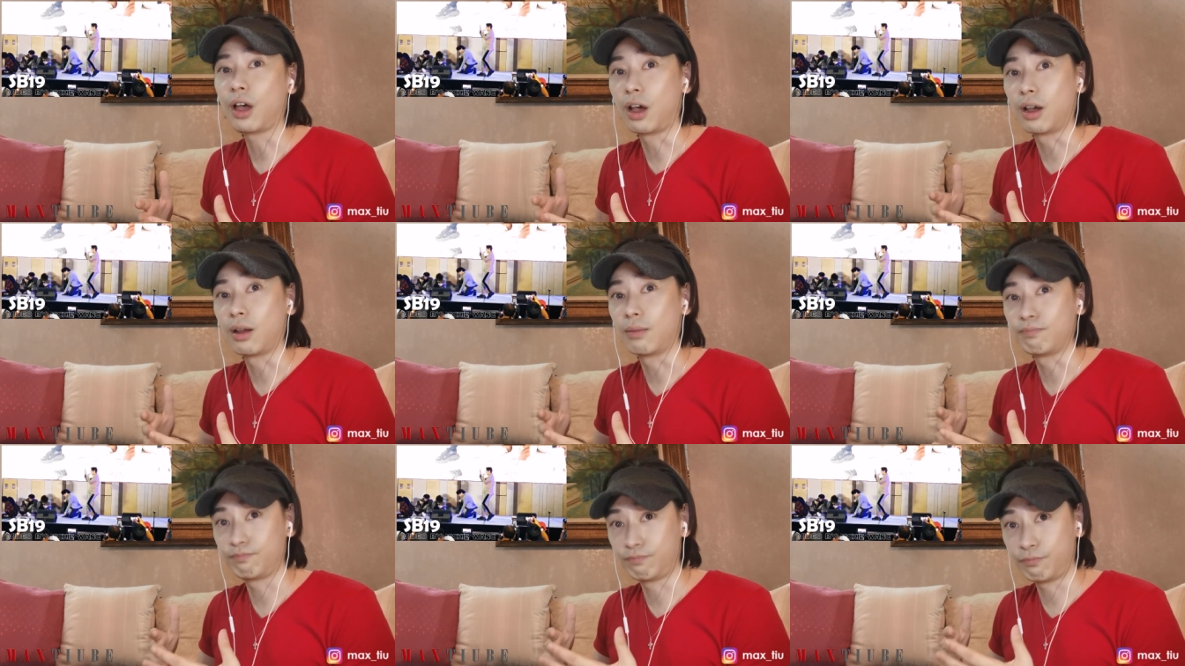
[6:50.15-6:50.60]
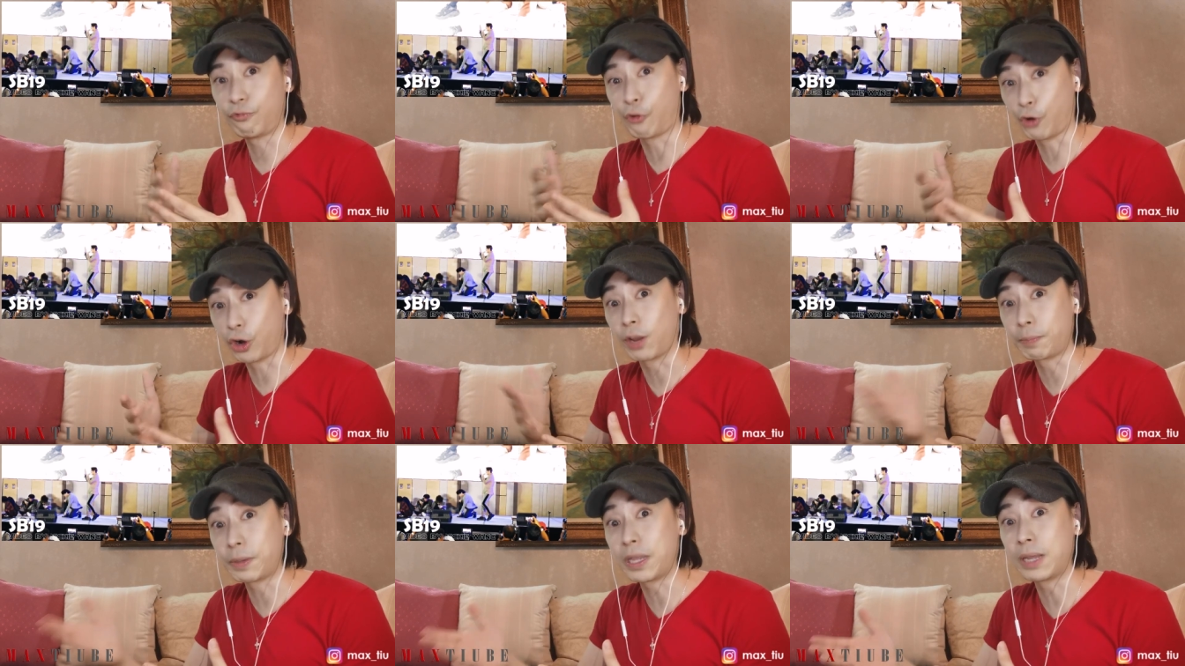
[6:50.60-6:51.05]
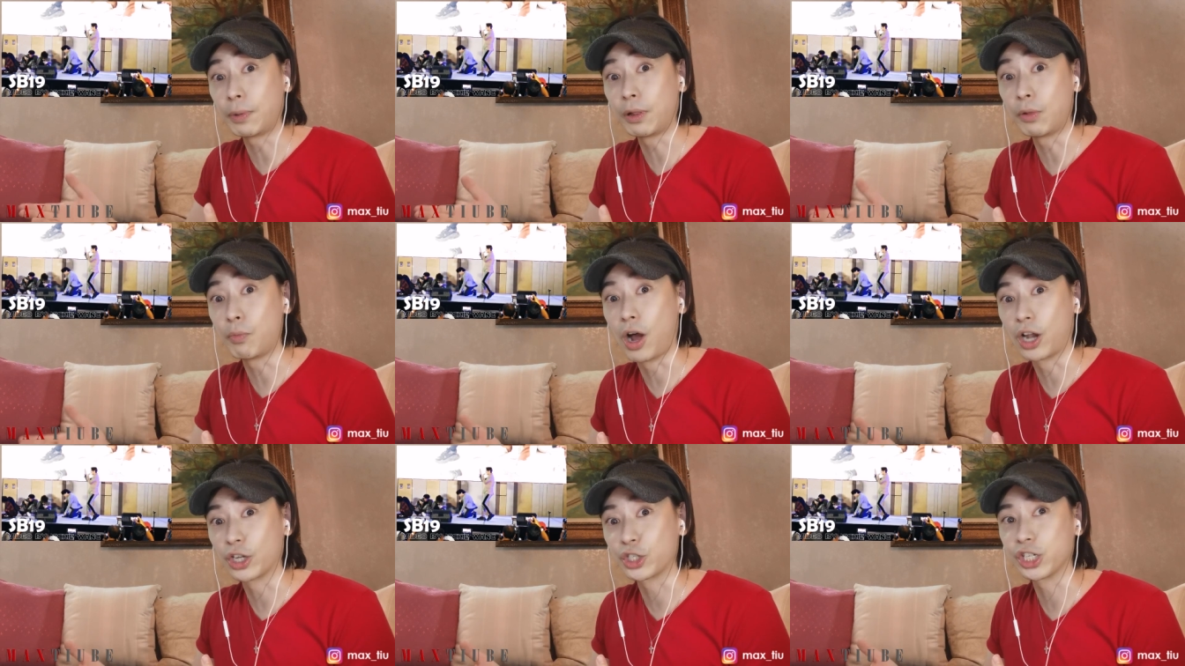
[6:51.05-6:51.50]
uh, for the
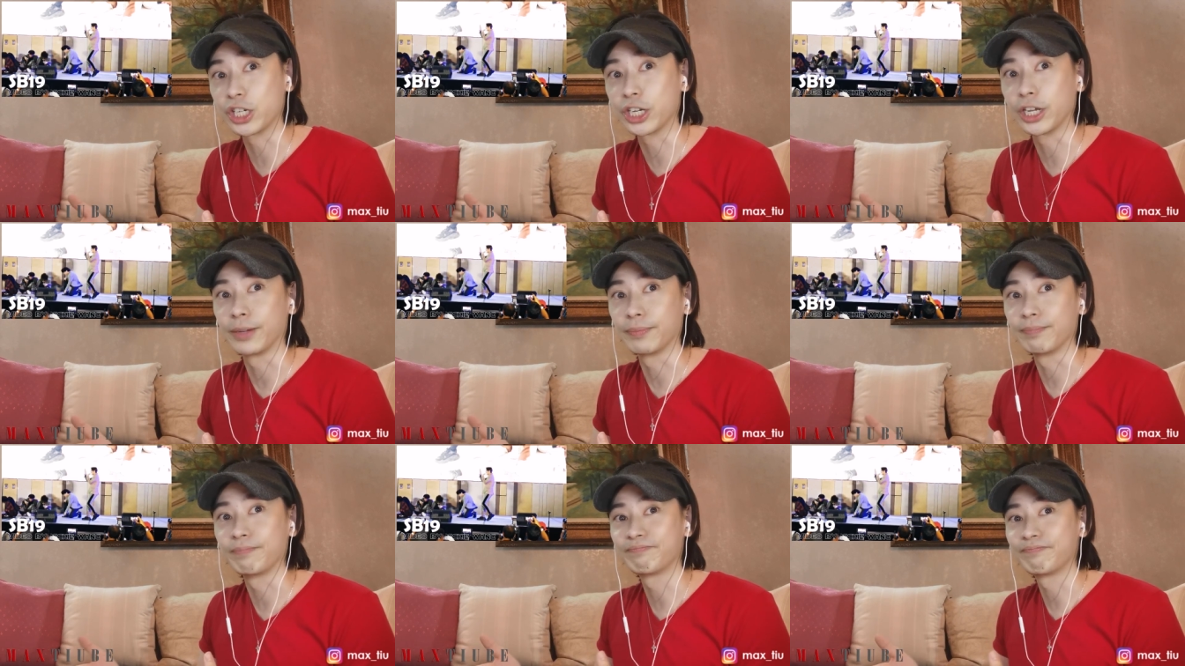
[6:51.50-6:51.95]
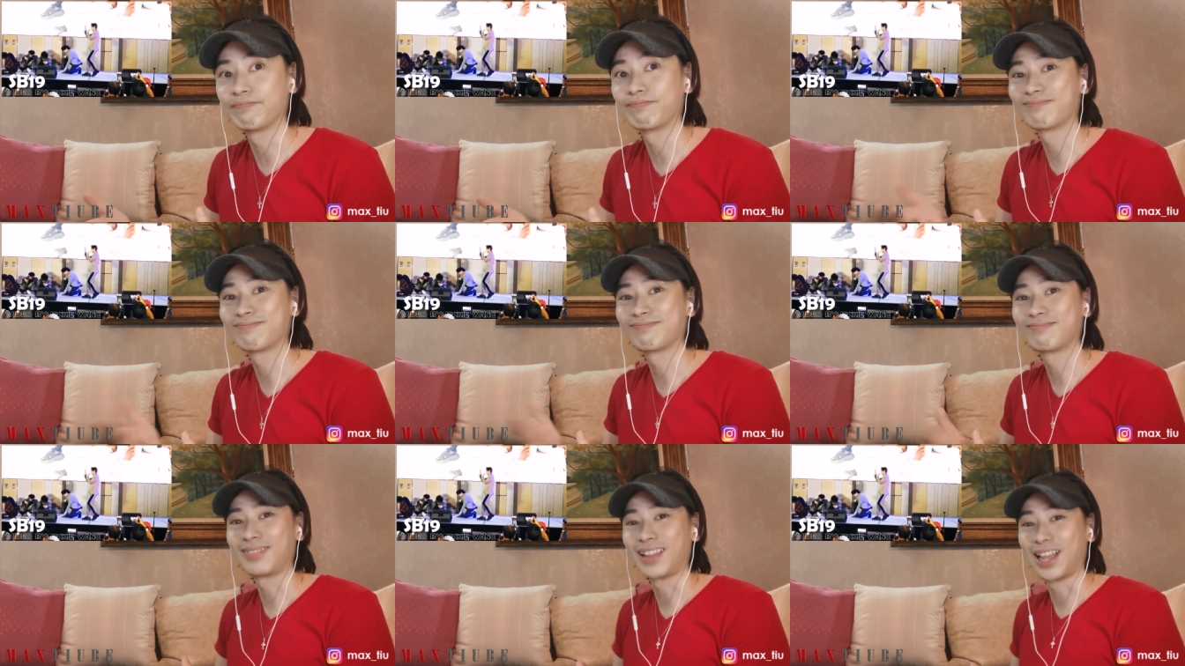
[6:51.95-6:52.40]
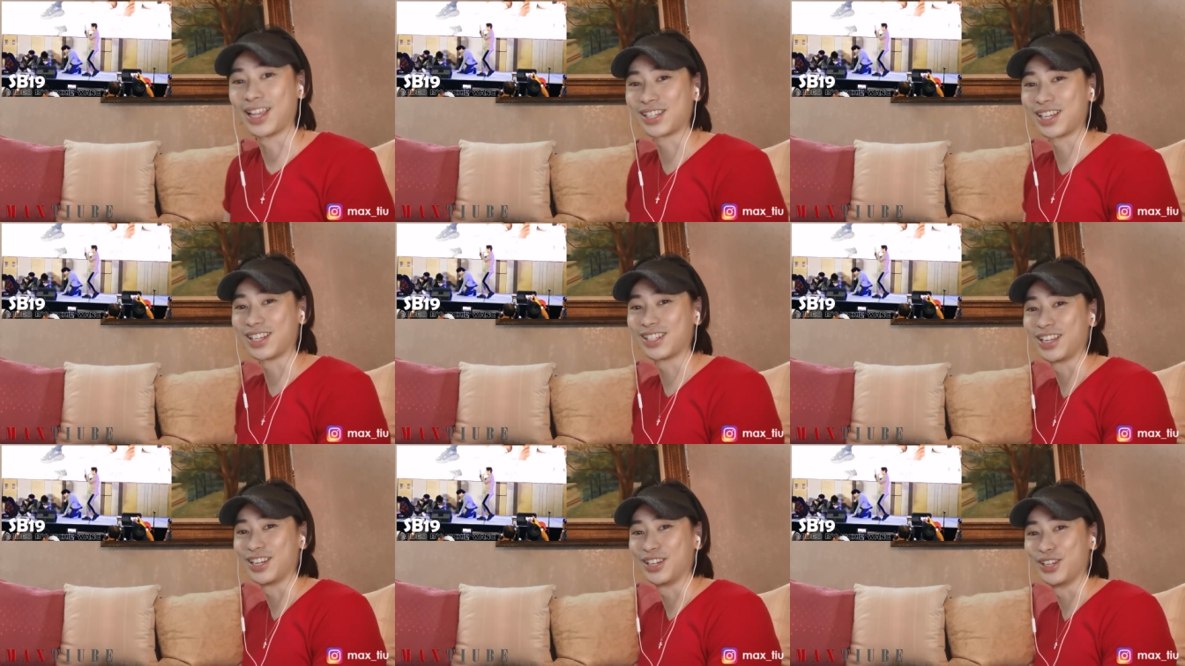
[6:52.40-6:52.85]
people watching.
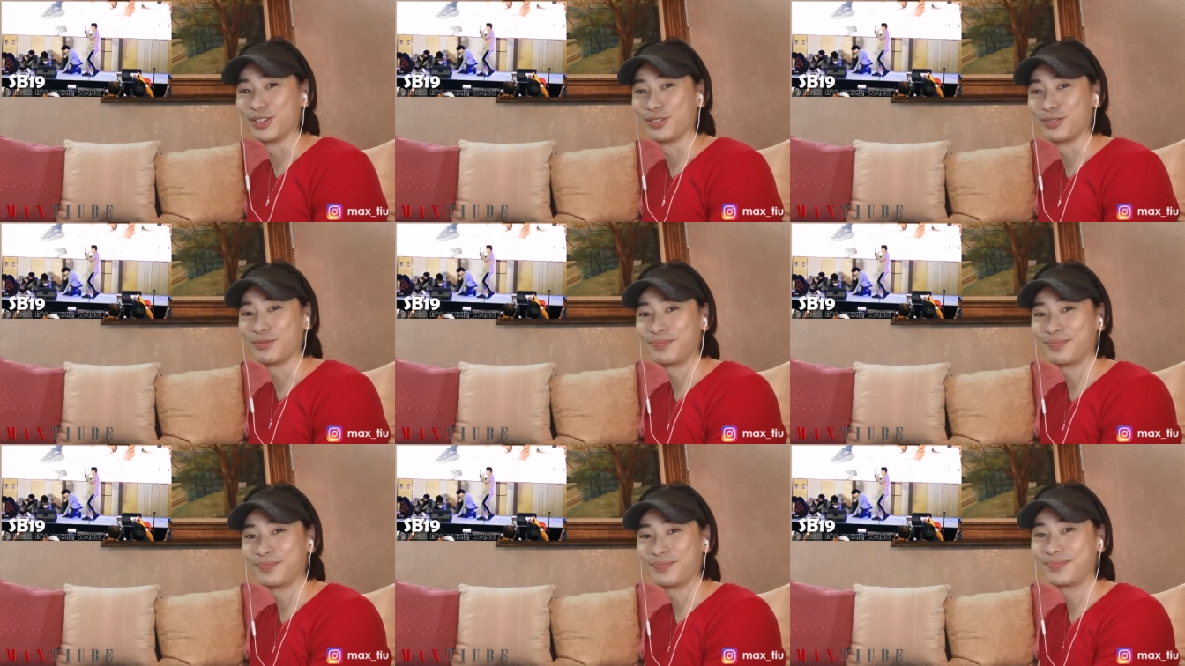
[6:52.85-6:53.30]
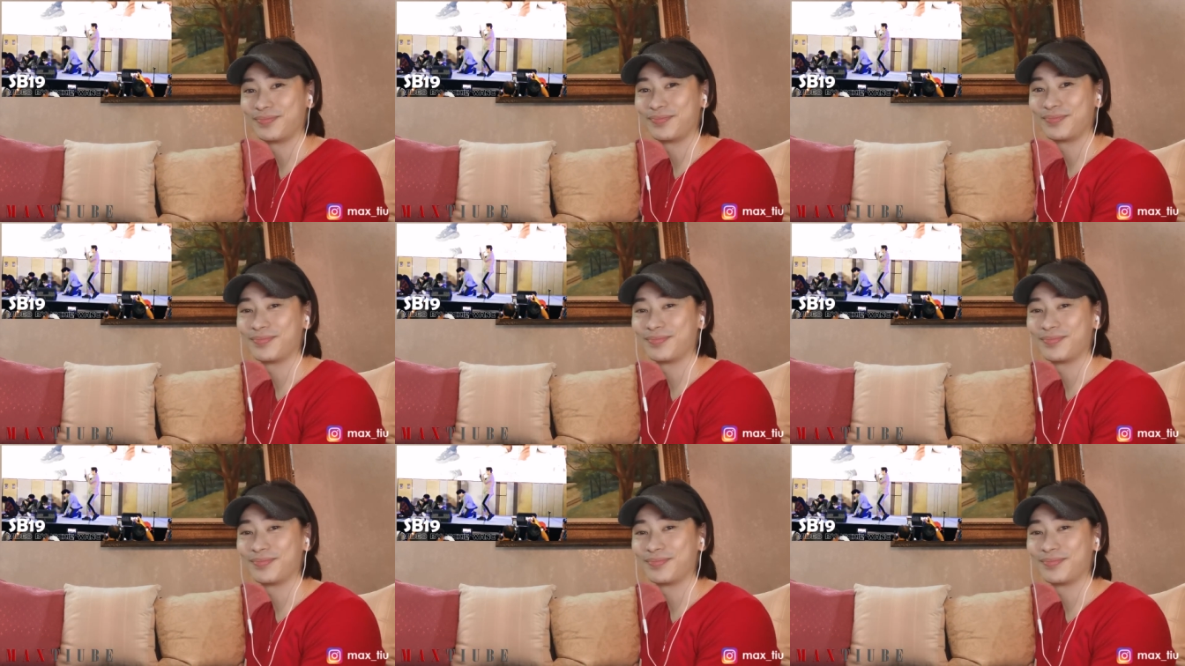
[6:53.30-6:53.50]
Let's continue.